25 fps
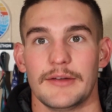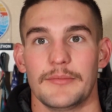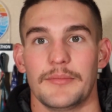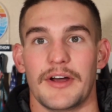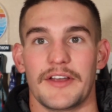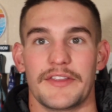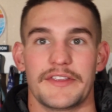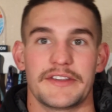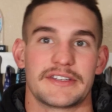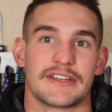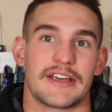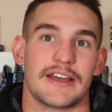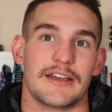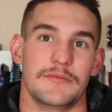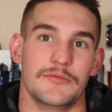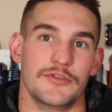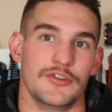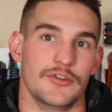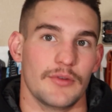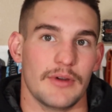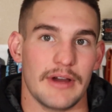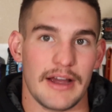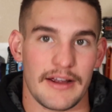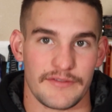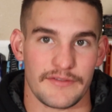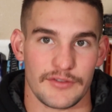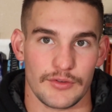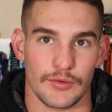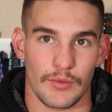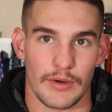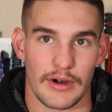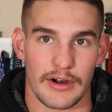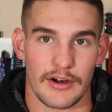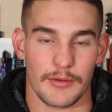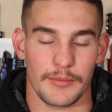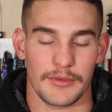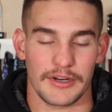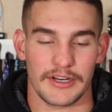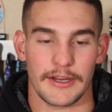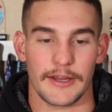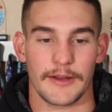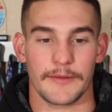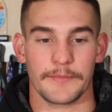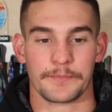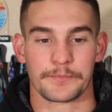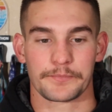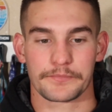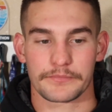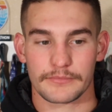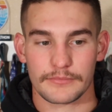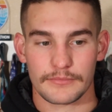by the time you have to wear them again.